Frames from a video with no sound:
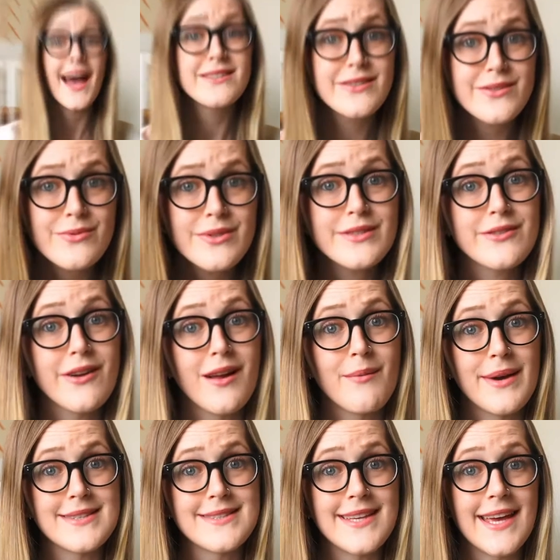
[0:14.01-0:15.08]
I just want to start out
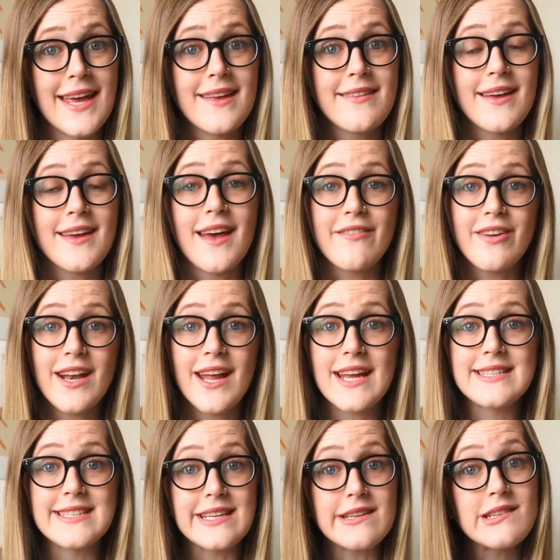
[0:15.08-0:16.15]
by saying that Kevin and I
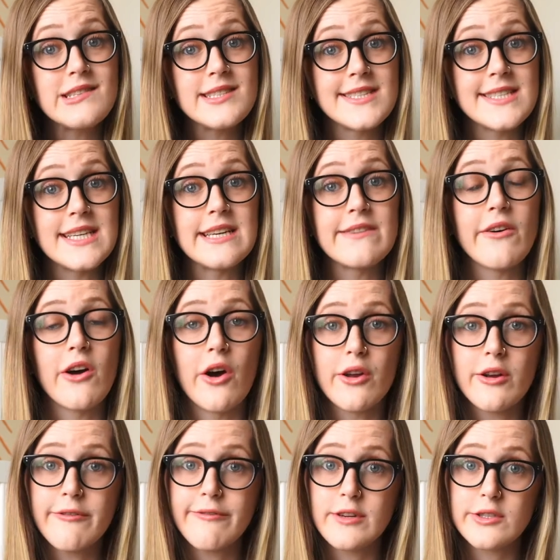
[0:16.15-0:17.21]
did conceive on
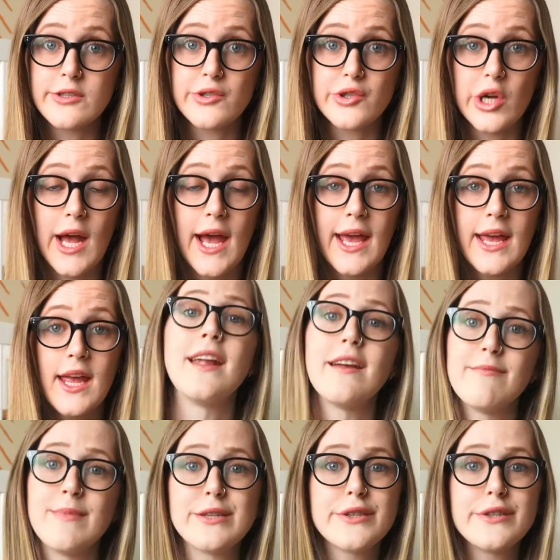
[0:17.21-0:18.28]
our first try, and
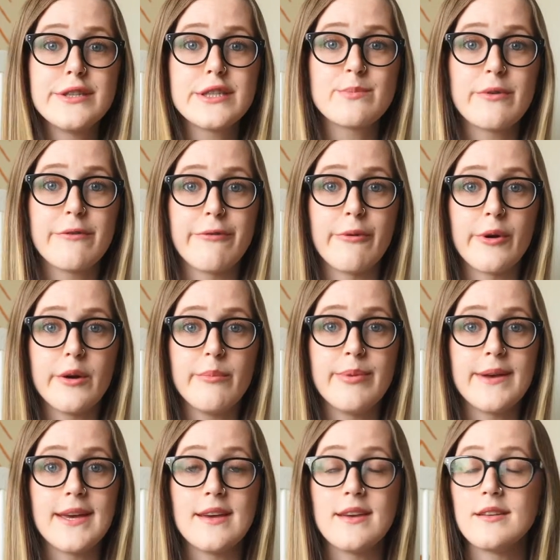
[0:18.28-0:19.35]
I've mentioned this before,
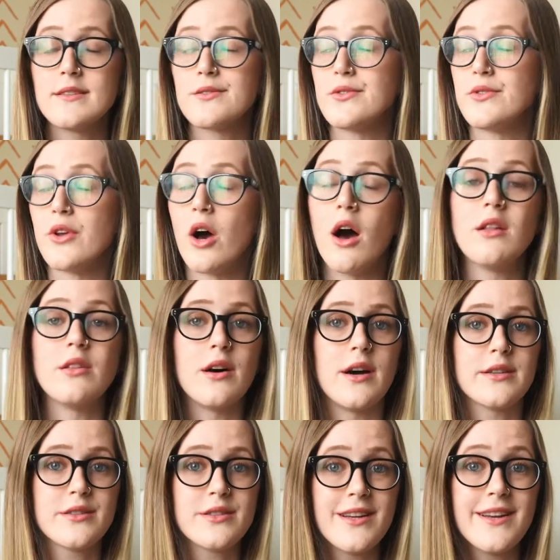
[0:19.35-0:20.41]
but it is not
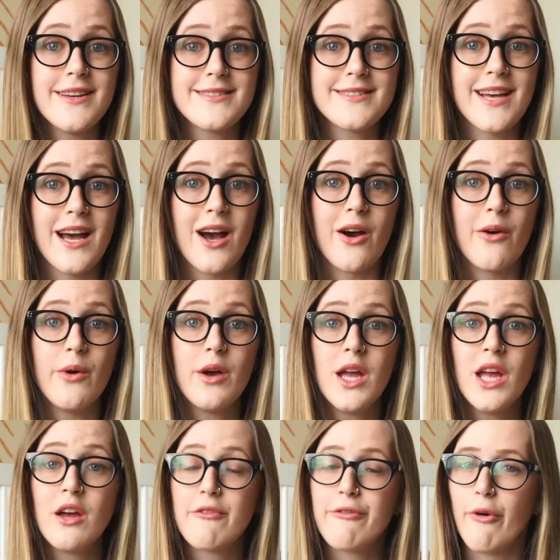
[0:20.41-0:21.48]
lost on us how
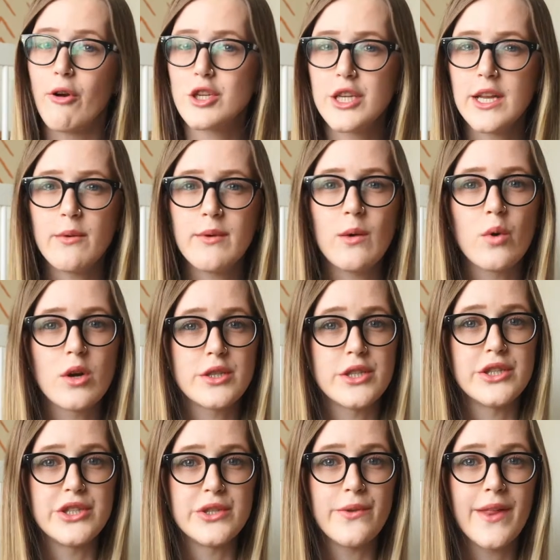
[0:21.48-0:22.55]
fortunate we were
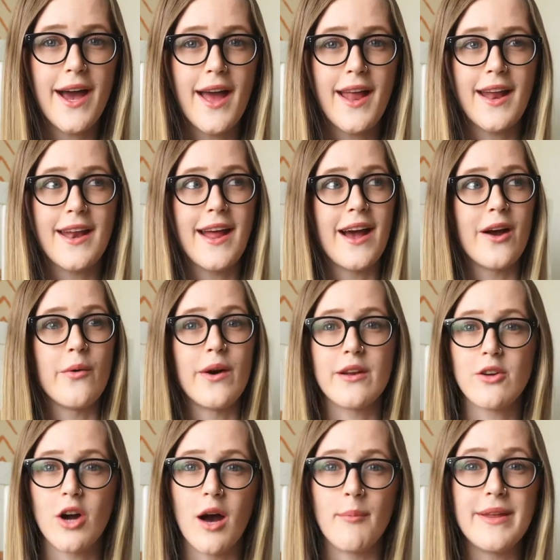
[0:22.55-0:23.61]
to do that and how
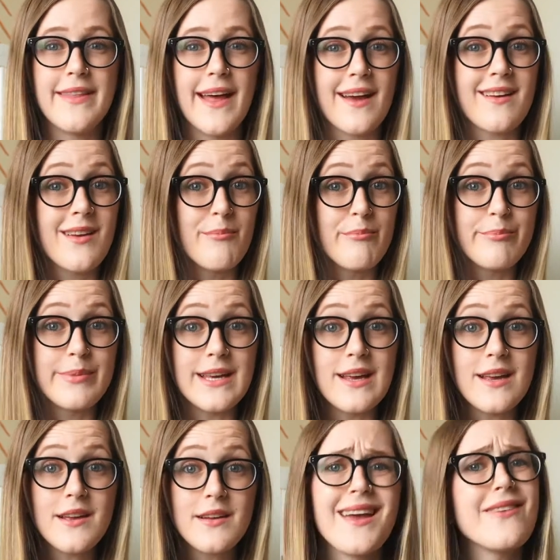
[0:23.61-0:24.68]
uncommon that can
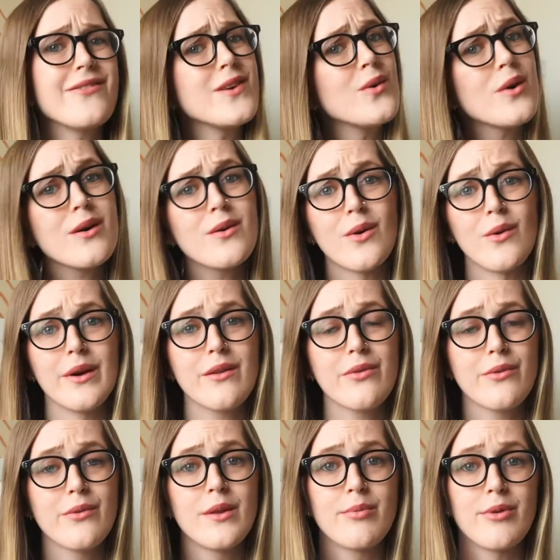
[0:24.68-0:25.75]
be. If you are going
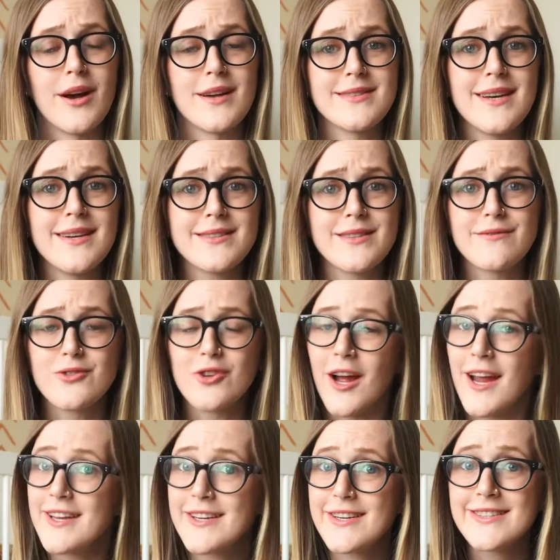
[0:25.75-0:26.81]
through the process of
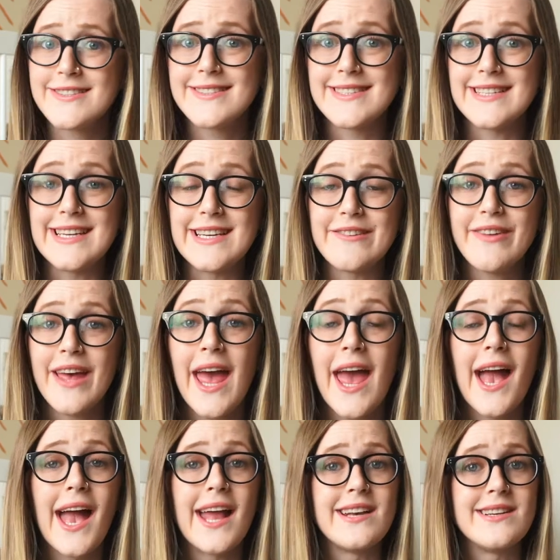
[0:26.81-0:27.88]
trying to conceive
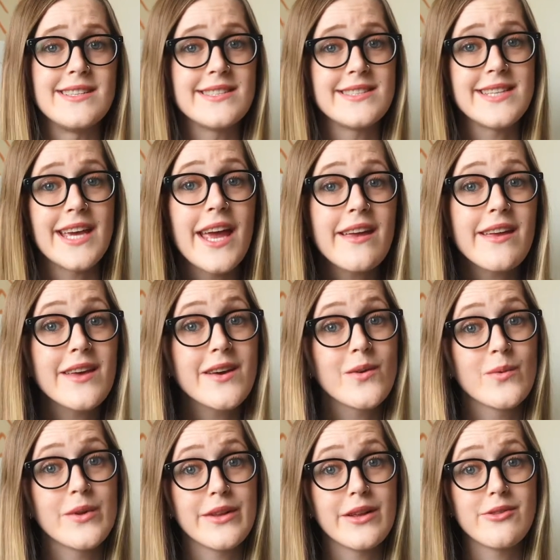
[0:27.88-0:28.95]
and it is taking a
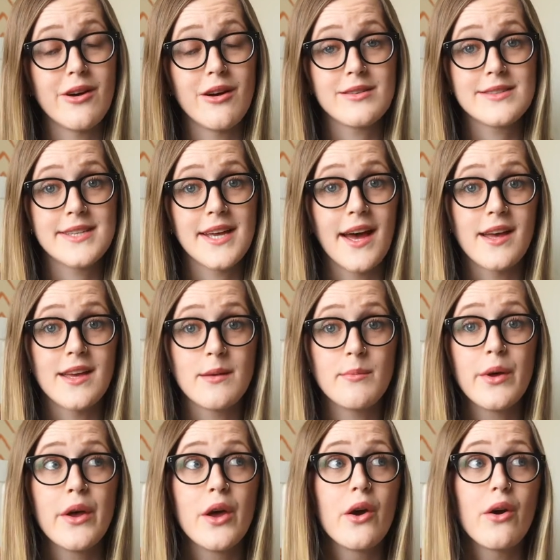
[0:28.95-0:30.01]
really long
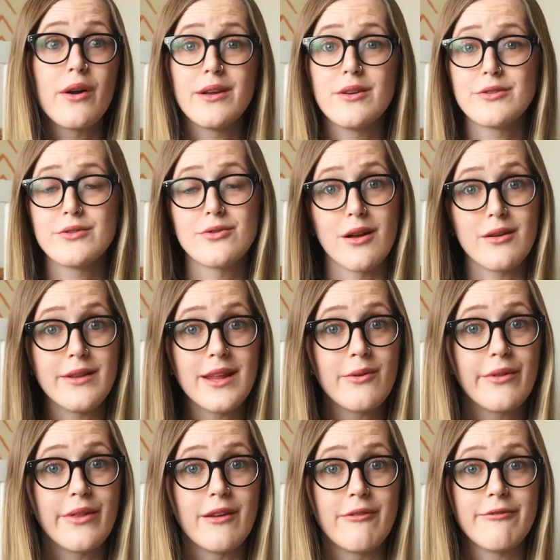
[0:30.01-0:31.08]
time, or you're struggling
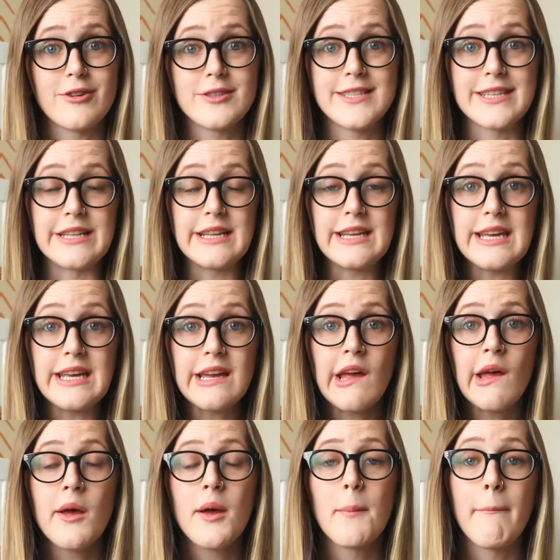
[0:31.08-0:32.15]
with infertility,
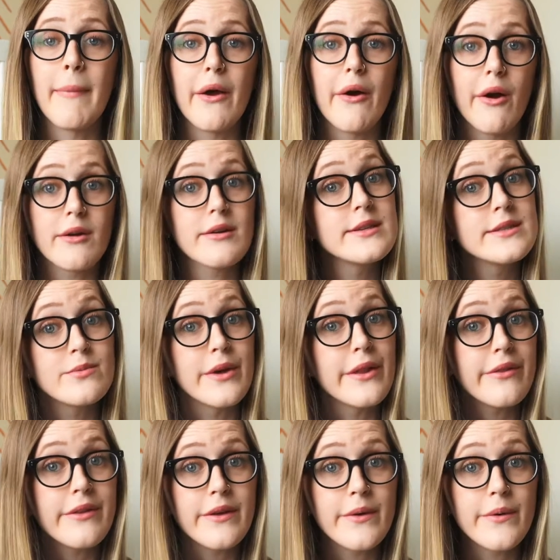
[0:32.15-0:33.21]
my heart is
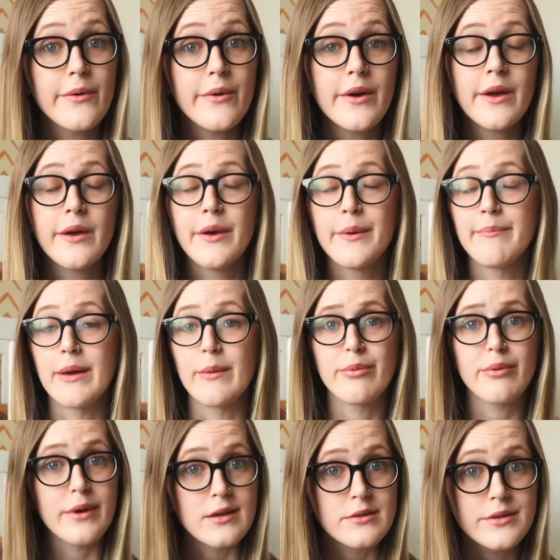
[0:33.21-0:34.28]
with you, my
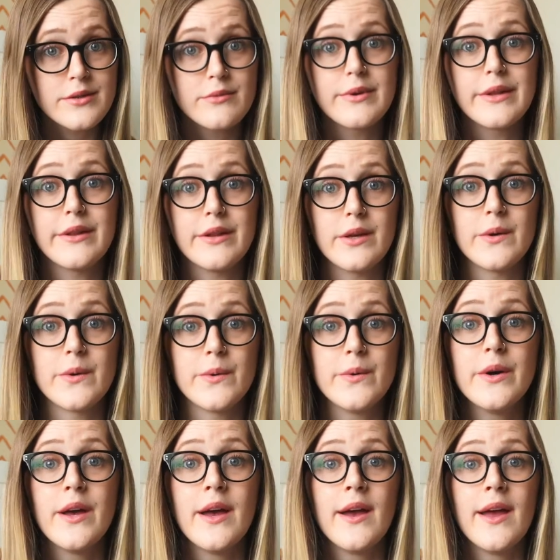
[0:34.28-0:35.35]
prayers are with
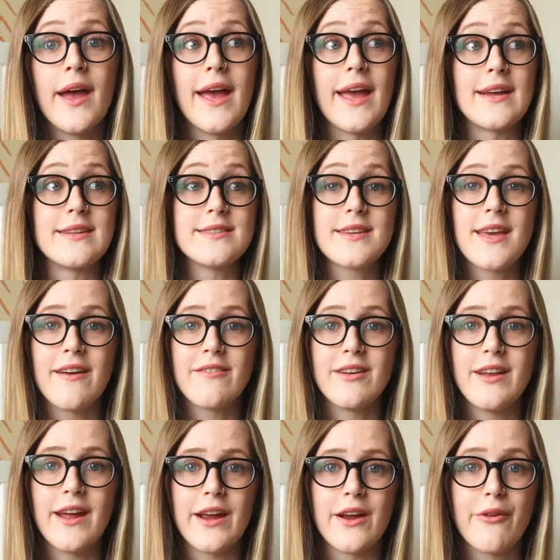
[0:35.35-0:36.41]
you, and Kevin
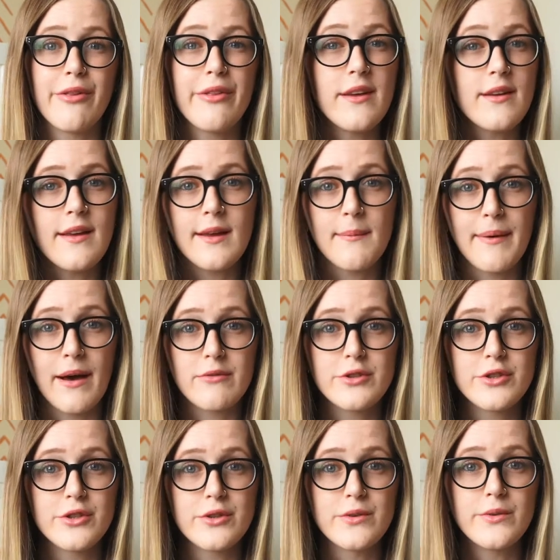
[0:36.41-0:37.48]
and I are thinking
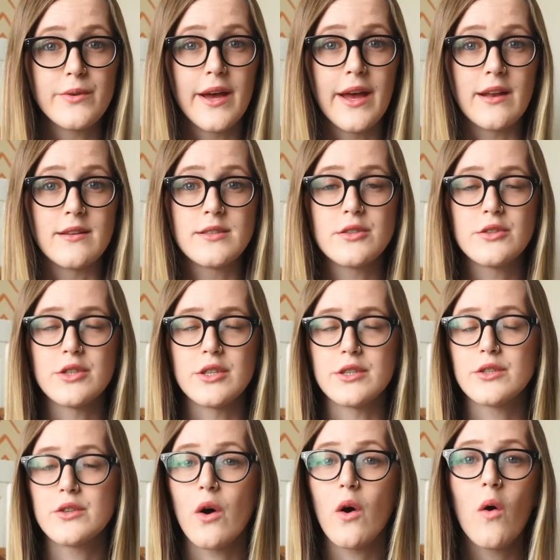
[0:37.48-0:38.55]
about you, and
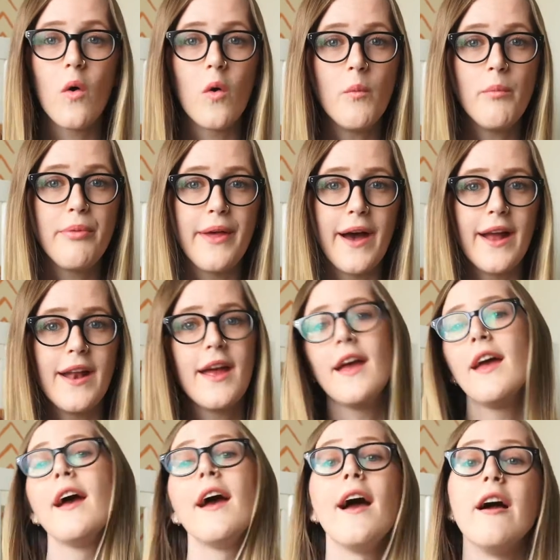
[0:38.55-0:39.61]
just hope that
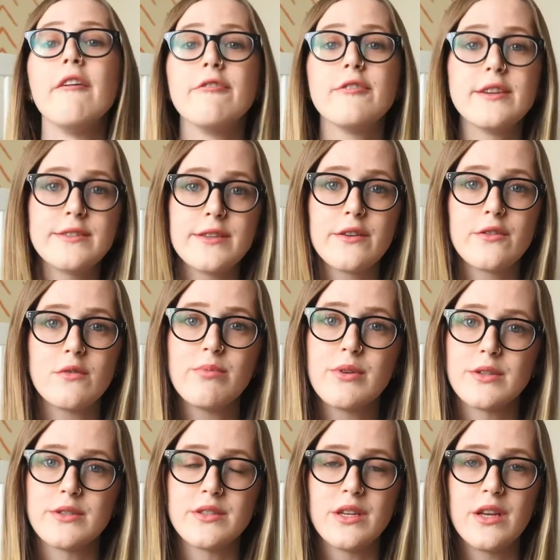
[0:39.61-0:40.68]
every single
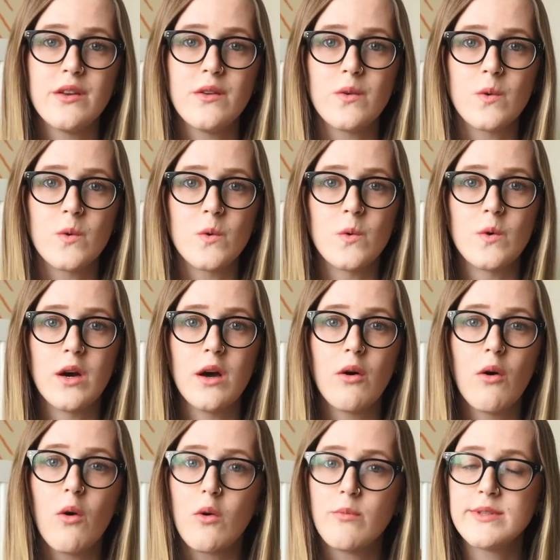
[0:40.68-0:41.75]
person who
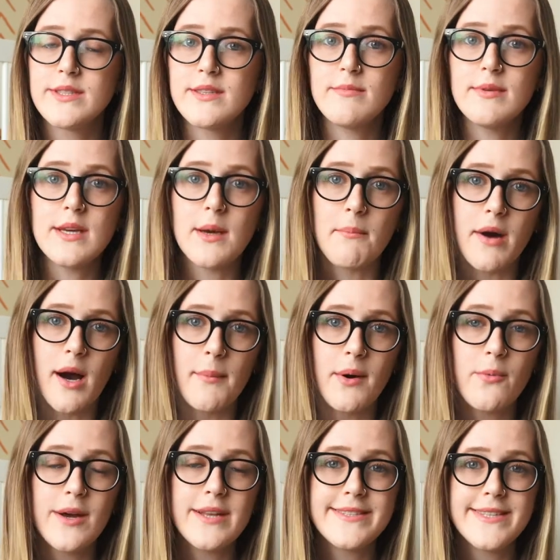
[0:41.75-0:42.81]
hopes to be a
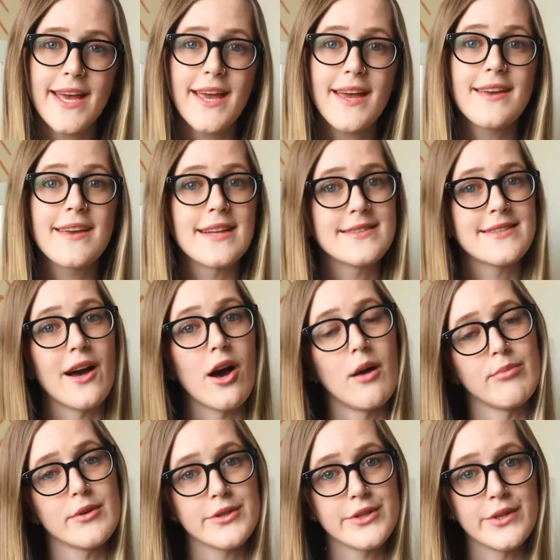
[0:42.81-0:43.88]
mama one day gets that
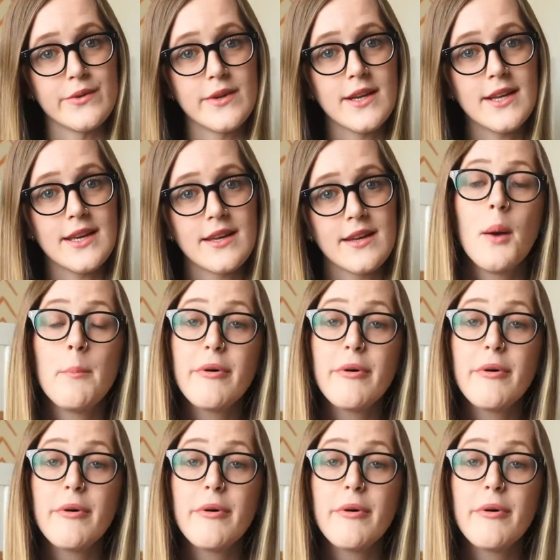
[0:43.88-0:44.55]
opportunity.